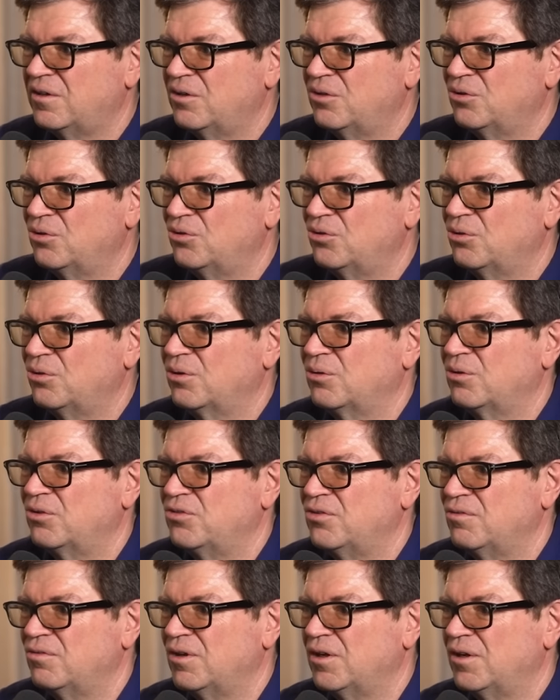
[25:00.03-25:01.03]
an
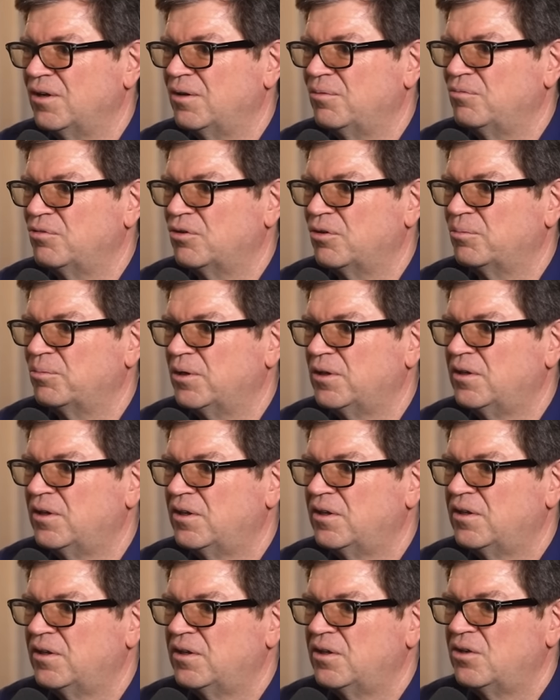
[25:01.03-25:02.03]
autoregressive LLM from.
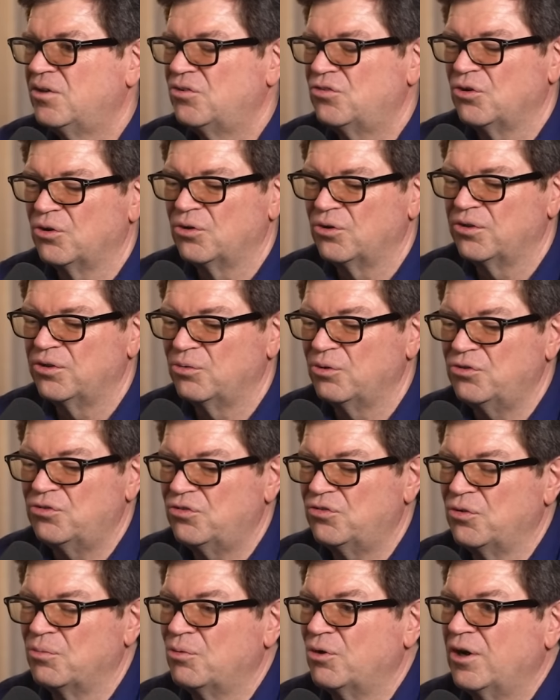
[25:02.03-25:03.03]
So there was
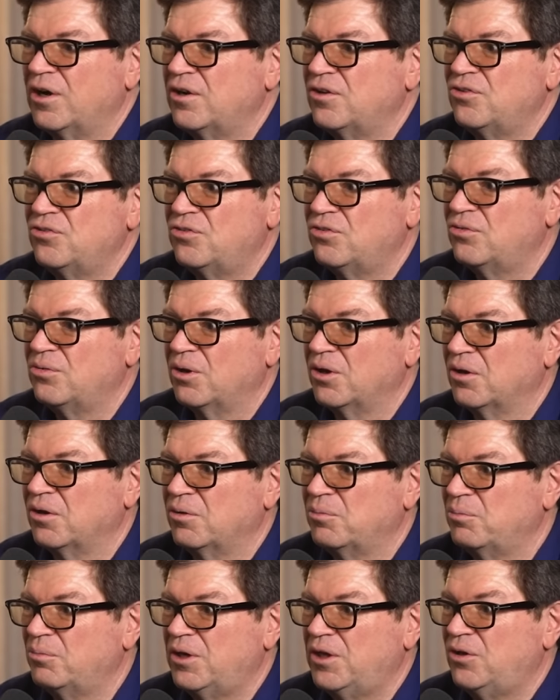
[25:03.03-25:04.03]
a surprise
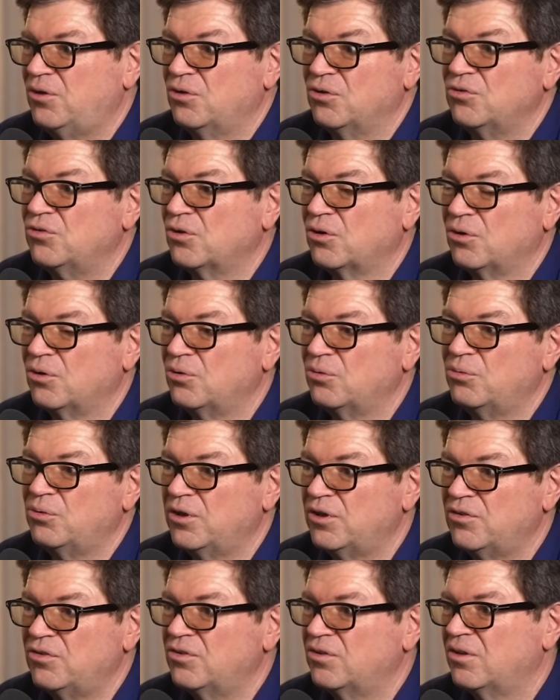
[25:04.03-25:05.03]
uh, many years ago
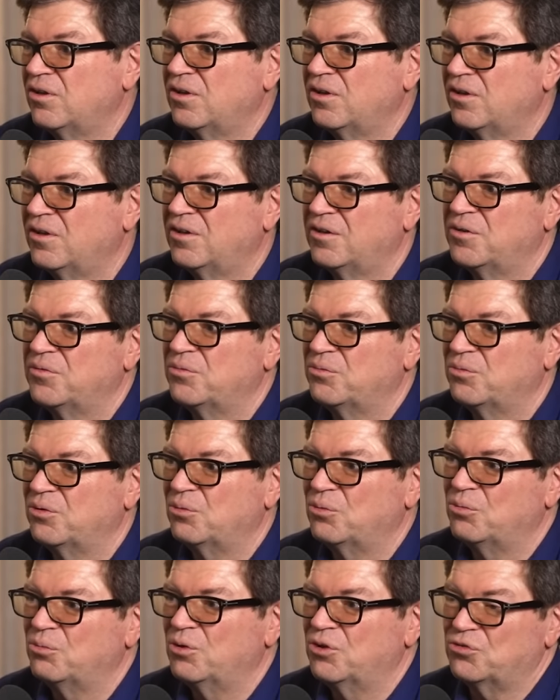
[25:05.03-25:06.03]
with
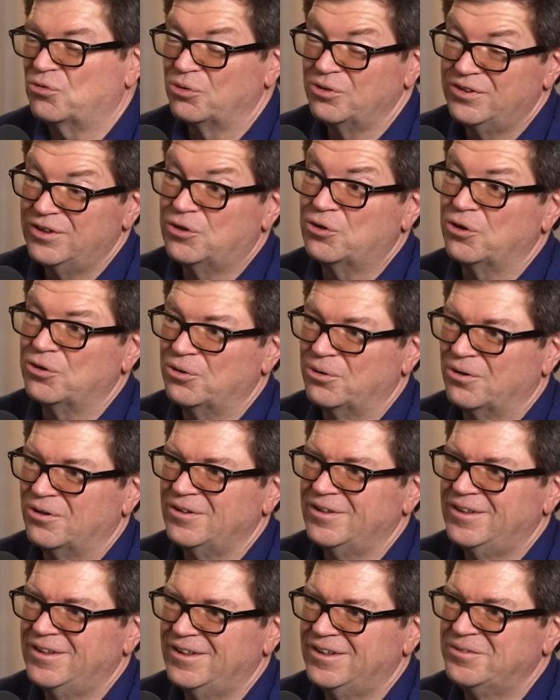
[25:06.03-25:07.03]
what's called decoder
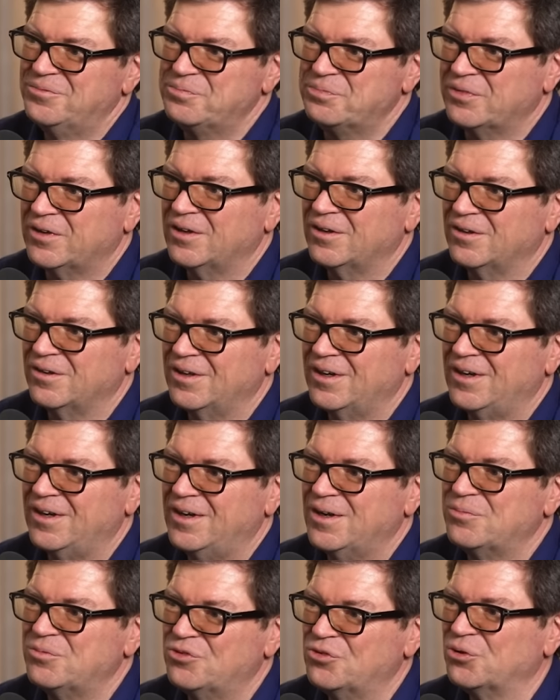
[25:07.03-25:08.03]
only uh,
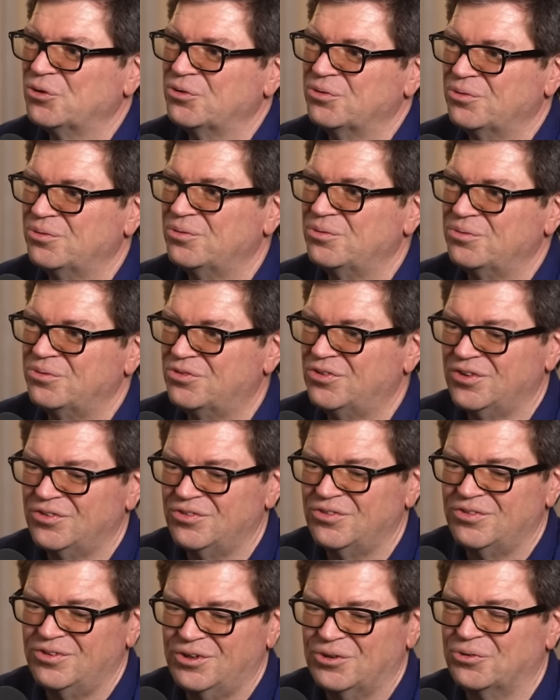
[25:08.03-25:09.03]
LLM. So
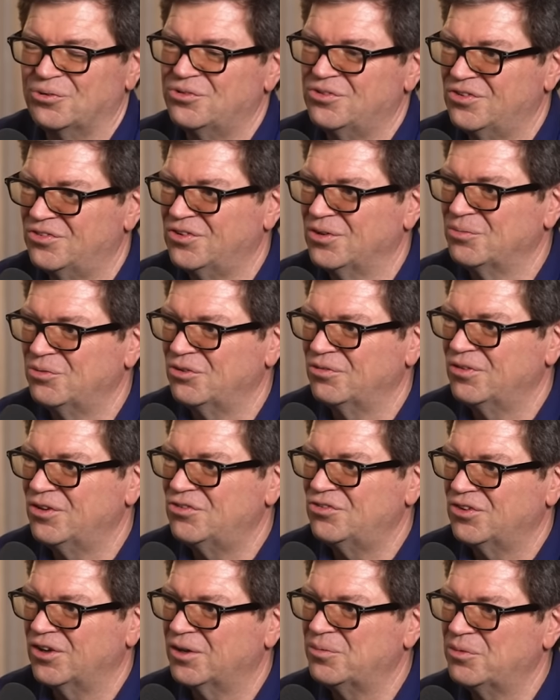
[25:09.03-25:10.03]
since you know systems of
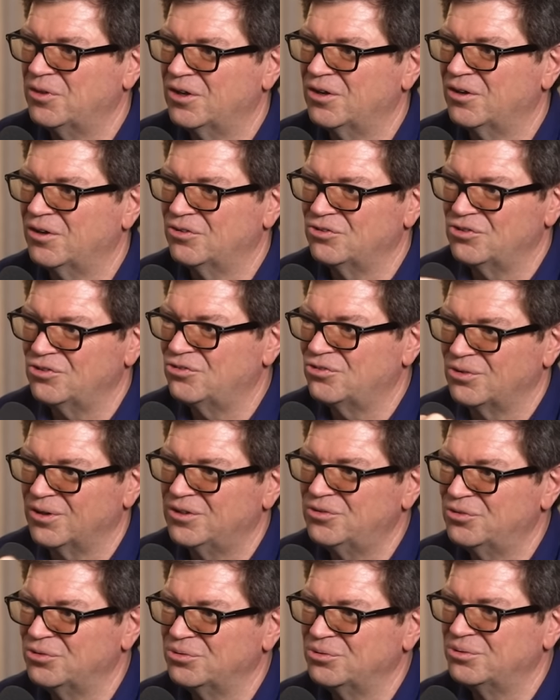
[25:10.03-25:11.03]
this type that are just
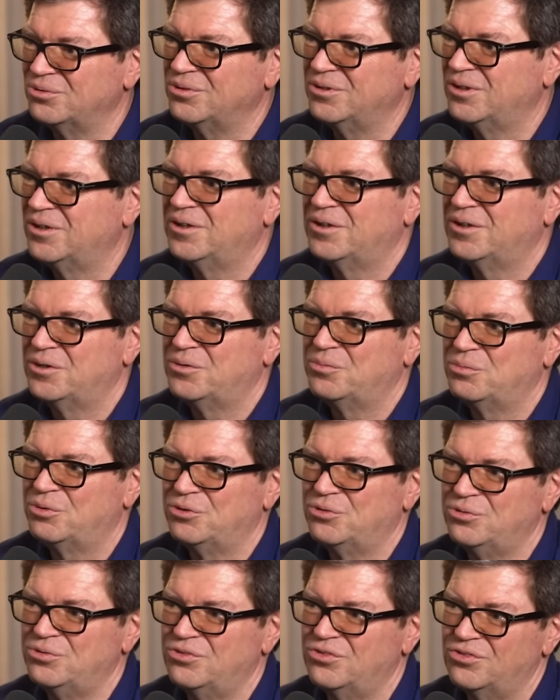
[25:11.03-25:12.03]
trying to
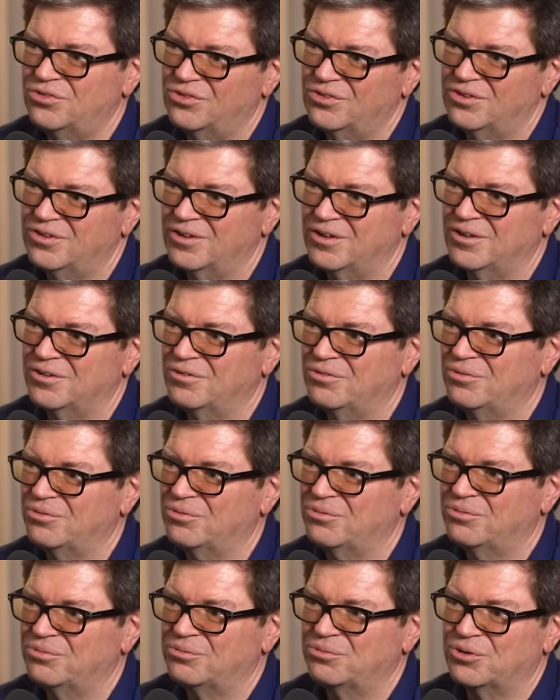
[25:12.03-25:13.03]
produce uh,
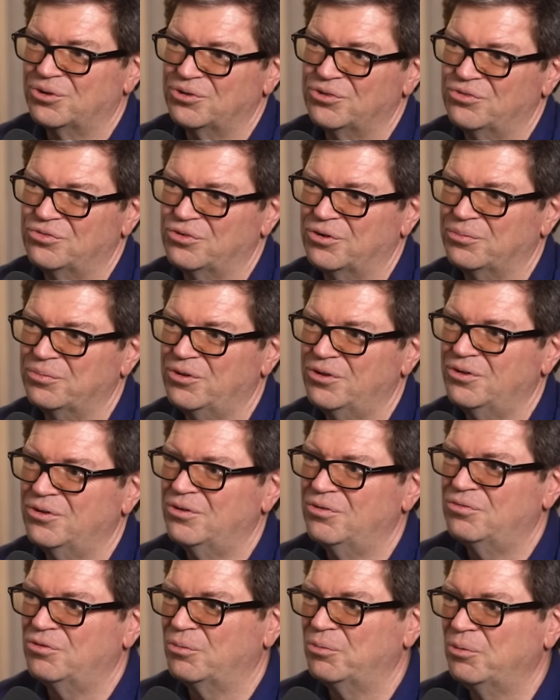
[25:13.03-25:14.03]
words from
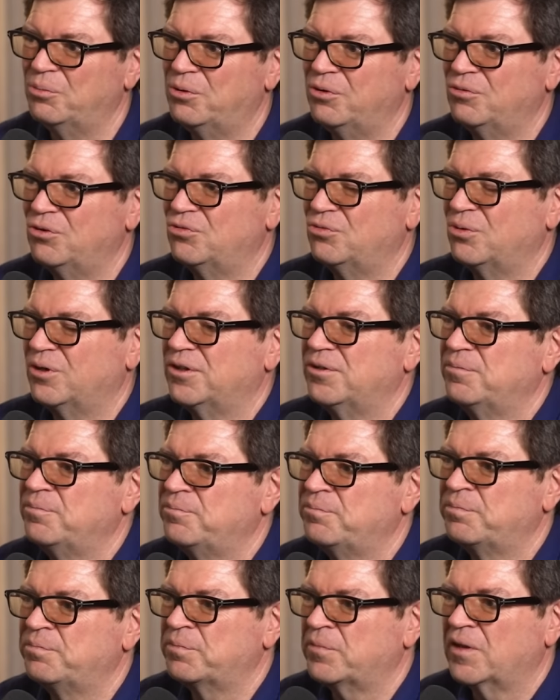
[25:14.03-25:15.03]
the from the previous one,
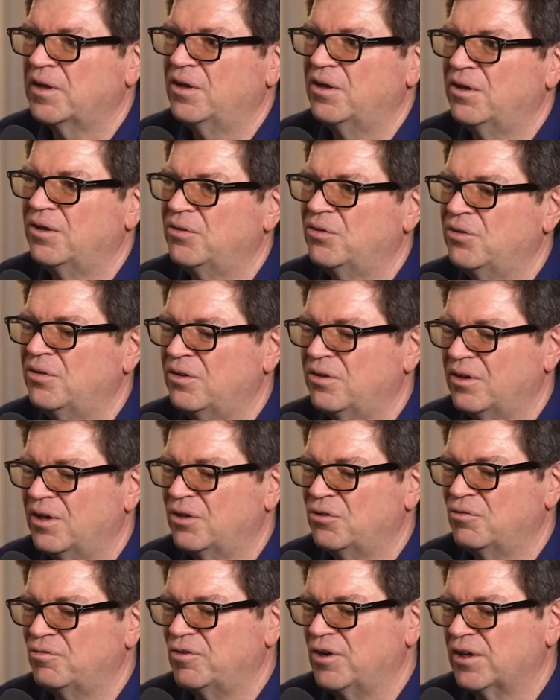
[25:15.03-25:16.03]
and
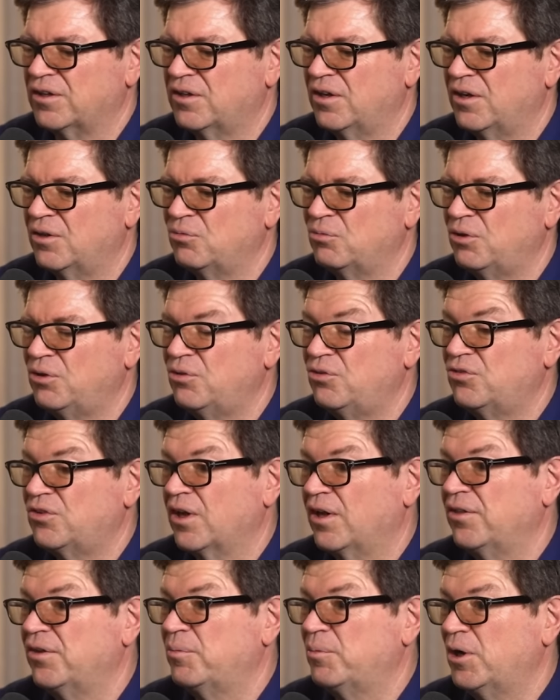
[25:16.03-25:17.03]
and the fact that when you
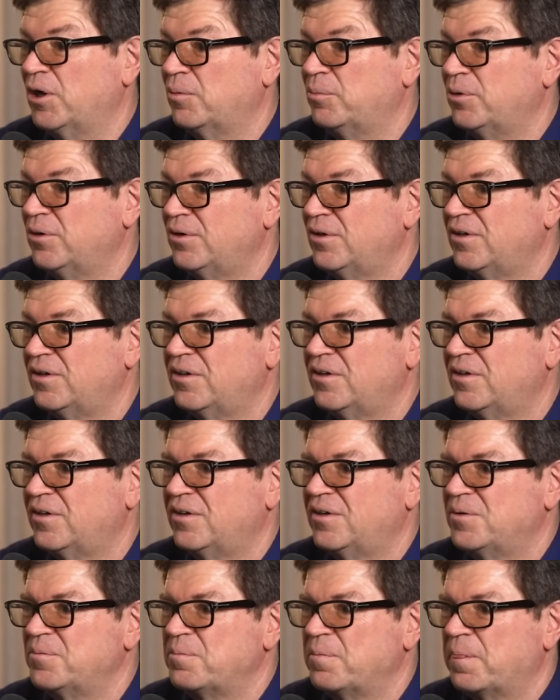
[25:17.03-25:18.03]
scale them up,
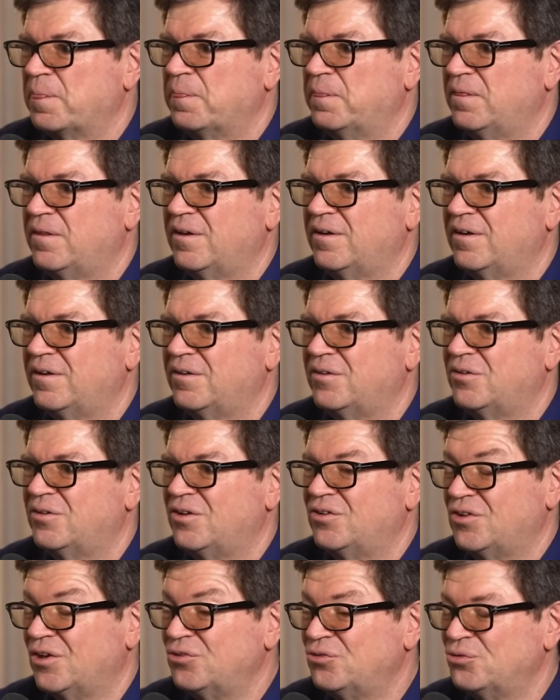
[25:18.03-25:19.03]
they
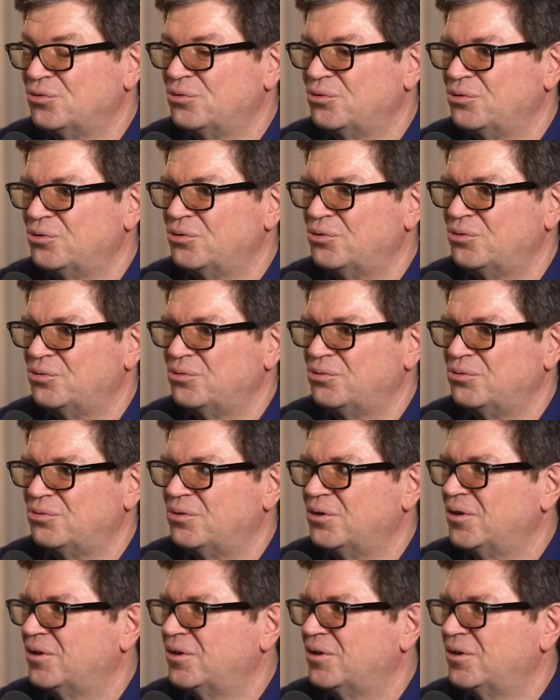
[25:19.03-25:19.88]
they tend to